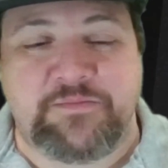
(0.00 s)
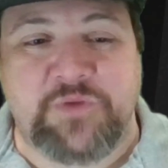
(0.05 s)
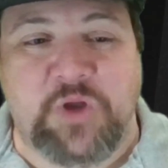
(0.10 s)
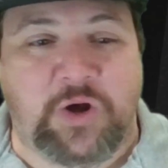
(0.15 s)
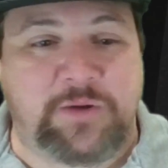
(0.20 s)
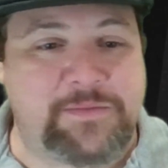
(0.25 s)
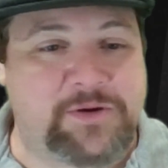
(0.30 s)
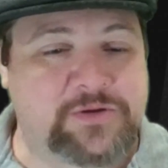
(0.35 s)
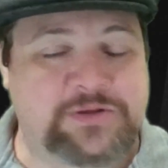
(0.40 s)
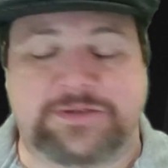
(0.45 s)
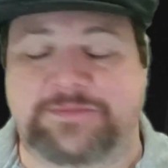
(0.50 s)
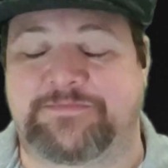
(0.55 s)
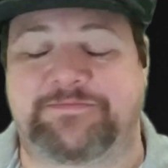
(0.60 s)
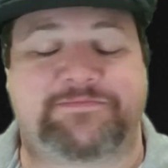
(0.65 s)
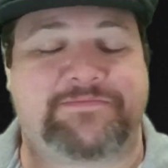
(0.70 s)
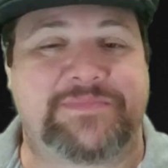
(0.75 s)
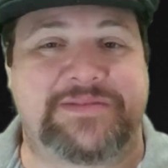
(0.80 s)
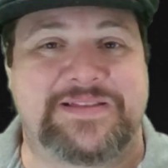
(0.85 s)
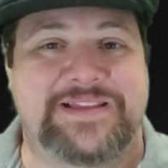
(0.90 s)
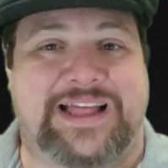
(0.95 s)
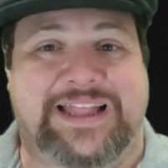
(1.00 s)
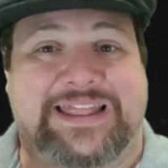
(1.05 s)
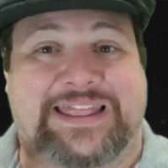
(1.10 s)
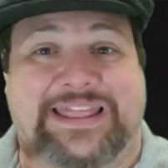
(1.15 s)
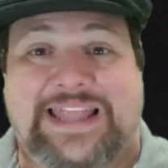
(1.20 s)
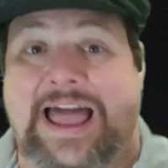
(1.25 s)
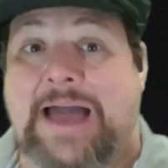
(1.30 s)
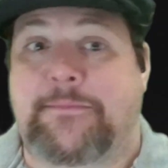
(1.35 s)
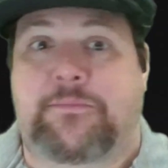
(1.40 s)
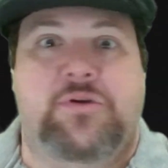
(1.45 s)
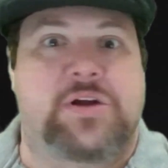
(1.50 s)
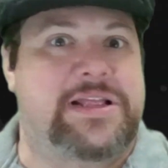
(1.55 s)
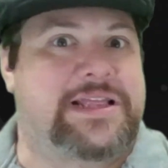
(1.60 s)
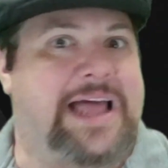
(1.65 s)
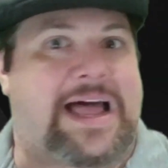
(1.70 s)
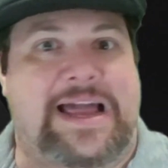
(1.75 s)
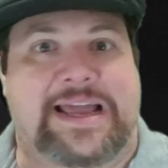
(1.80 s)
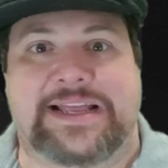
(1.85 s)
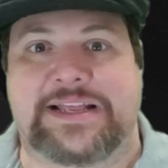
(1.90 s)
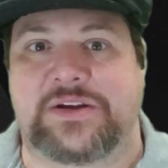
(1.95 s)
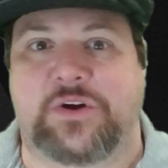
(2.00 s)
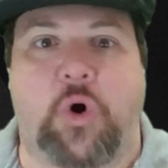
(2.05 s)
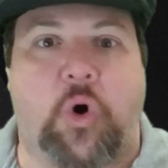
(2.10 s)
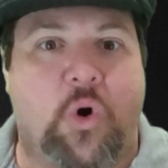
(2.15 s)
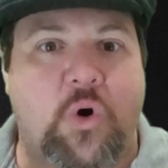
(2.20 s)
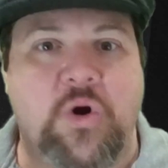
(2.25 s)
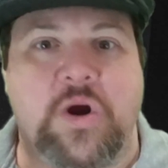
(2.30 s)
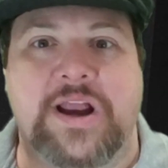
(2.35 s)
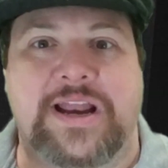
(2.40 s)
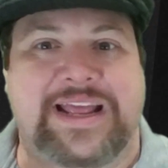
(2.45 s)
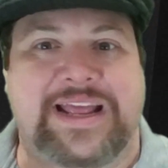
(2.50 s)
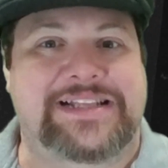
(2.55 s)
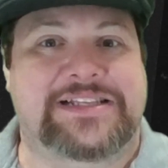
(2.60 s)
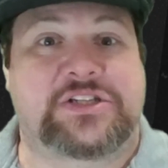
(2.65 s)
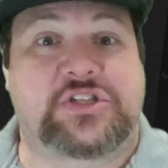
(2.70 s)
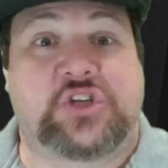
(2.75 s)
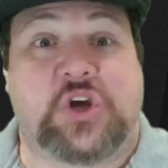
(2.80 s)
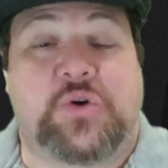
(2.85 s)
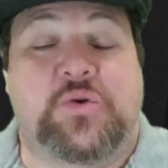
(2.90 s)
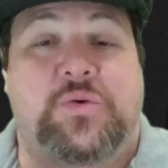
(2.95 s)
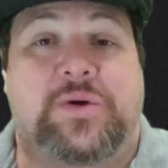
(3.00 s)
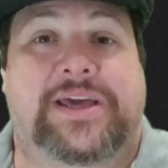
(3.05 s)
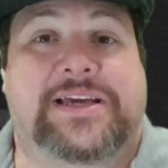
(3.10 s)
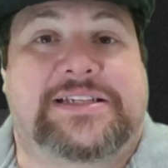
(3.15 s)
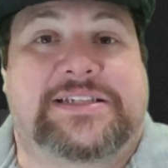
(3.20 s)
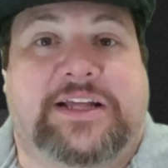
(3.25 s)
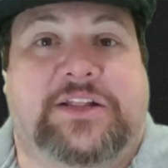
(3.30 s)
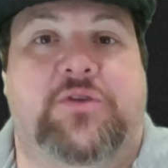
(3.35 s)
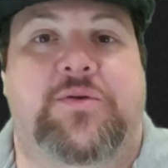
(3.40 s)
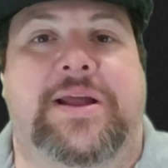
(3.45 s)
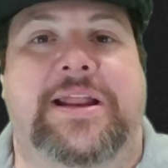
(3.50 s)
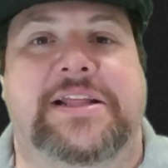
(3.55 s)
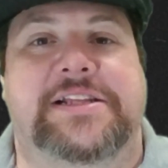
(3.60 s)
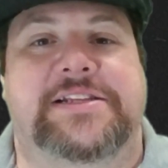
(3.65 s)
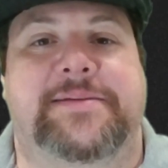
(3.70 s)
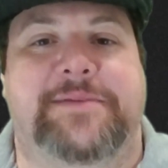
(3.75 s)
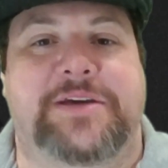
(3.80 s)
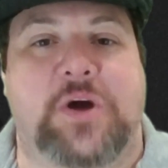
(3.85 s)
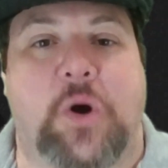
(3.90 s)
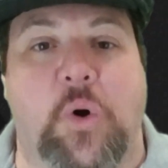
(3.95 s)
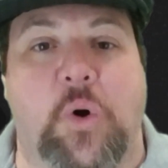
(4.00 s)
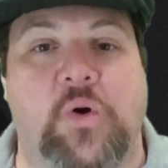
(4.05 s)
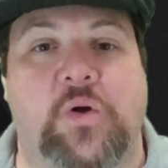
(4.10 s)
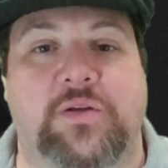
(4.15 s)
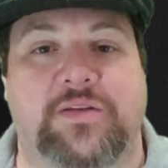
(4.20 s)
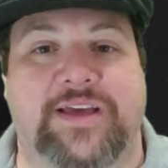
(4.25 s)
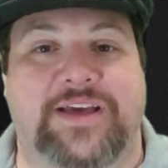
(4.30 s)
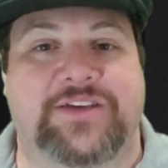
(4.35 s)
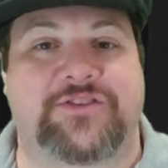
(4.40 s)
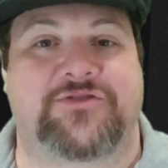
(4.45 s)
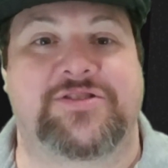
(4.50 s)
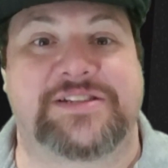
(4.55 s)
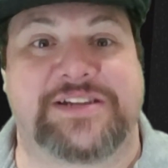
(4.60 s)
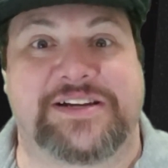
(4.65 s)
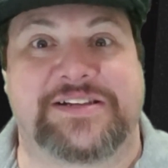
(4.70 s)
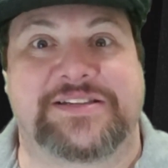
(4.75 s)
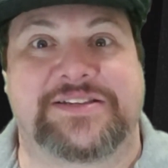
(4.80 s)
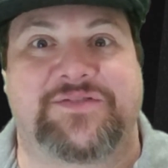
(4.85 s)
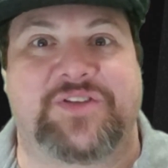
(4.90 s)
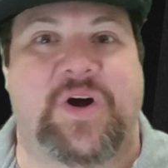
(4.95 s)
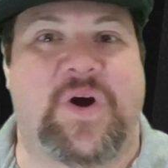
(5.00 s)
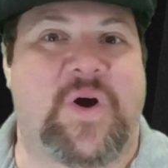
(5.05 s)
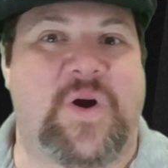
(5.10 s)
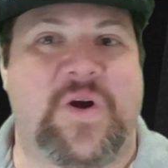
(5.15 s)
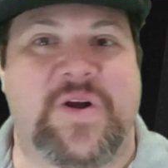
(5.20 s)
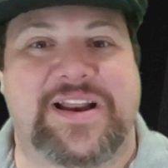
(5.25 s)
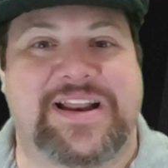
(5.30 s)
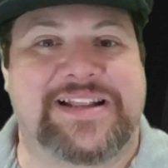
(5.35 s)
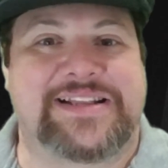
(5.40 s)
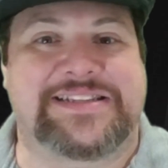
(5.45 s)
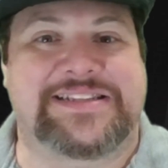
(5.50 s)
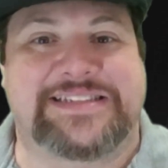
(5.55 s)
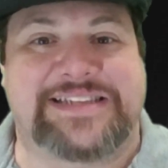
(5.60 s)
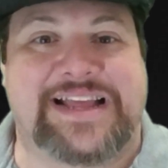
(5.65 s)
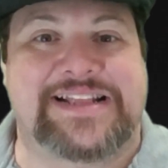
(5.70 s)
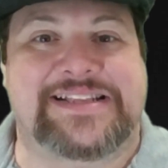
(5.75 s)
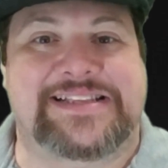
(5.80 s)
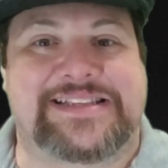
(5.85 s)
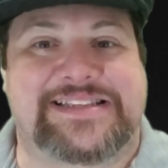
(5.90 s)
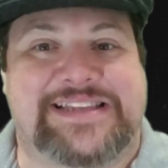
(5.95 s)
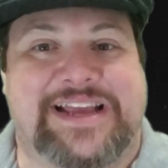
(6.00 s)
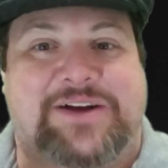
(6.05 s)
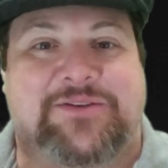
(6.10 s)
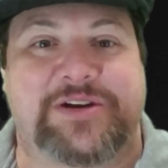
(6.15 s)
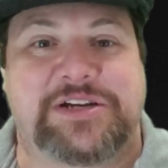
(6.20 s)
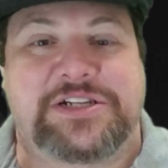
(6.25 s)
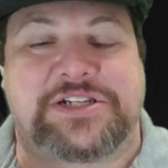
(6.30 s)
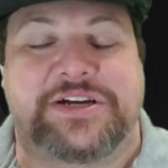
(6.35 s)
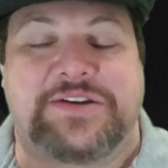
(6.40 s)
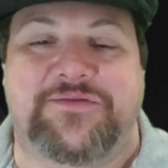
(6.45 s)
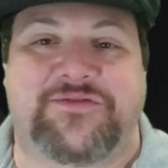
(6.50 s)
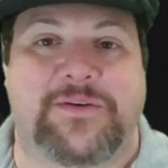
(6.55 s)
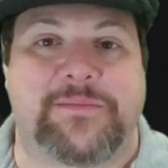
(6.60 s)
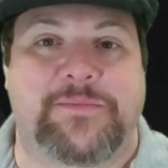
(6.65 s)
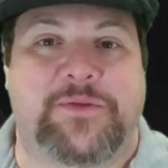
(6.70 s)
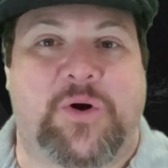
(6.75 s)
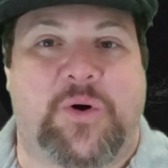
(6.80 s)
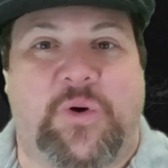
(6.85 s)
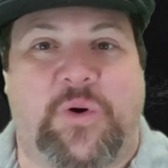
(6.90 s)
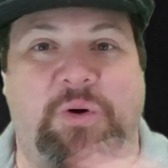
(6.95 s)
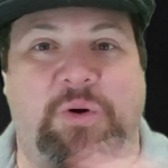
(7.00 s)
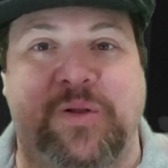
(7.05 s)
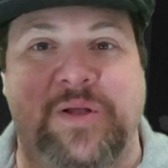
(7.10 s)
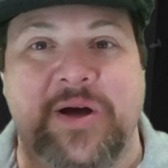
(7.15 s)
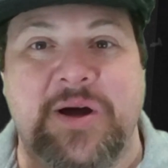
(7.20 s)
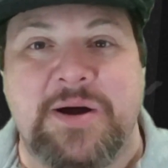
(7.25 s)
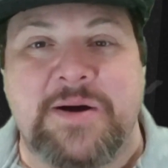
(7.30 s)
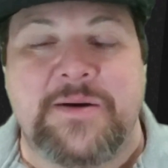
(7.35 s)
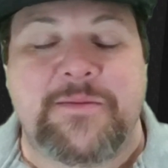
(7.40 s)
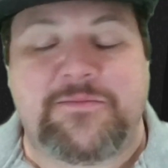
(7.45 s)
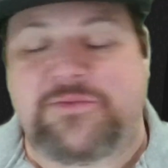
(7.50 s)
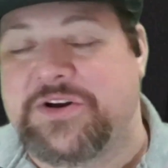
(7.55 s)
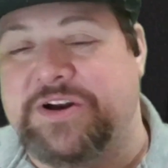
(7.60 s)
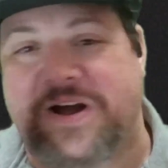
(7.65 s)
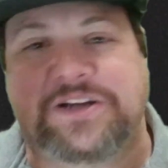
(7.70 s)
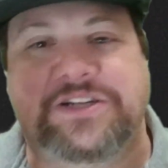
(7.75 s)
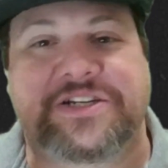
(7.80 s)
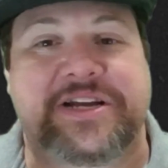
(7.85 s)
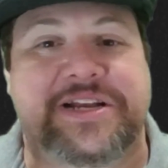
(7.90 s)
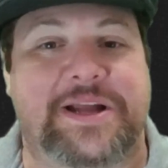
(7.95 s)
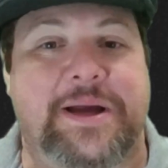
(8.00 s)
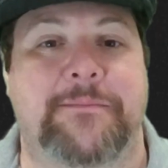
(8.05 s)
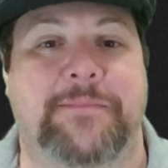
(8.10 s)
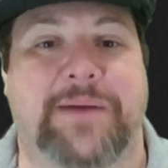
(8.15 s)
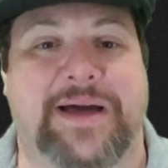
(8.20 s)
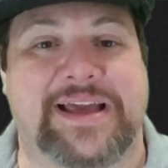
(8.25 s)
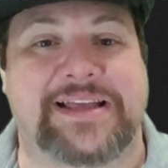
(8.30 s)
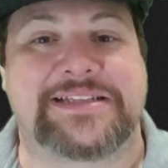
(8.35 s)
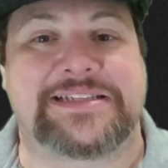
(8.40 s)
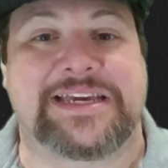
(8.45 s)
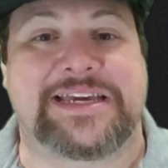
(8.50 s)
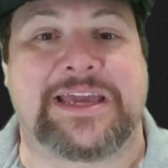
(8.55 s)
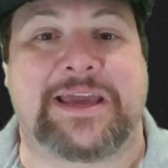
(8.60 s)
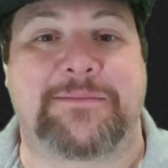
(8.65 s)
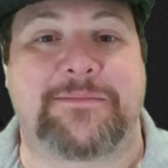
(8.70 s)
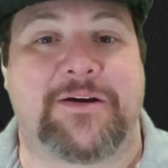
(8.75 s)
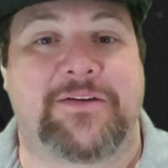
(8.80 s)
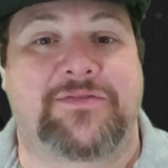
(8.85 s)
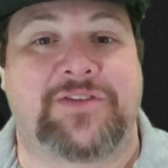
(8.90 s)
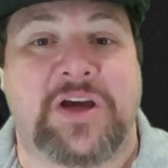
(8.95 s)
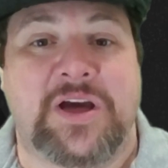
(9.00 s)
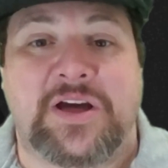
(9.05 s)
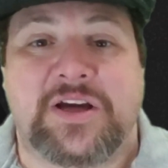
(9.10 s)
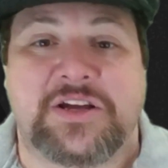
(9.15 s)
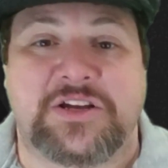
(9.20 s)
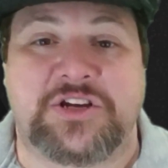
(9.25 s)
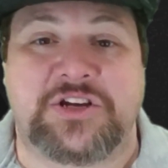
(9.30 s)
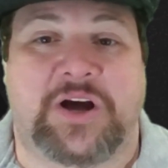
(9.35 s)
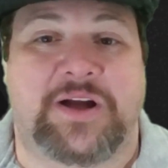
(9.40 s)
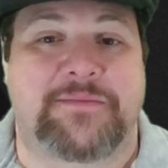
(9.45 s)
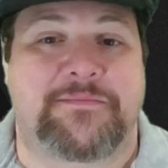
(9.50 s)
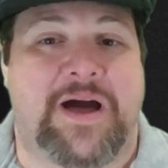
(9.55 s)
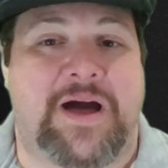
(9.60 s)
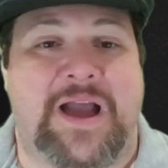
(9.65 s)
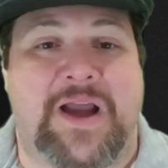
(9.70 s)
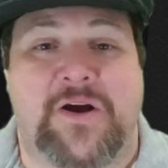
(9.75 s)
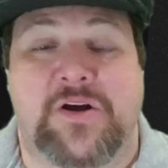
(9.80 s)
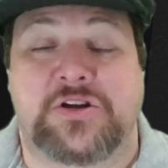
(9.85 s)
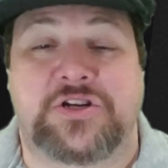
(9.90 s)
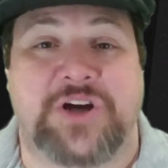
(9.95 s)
almost labyrinthine court, it's so exhilarating to behold as a result of the art and set decoration from the whole production combined team of John Meyer,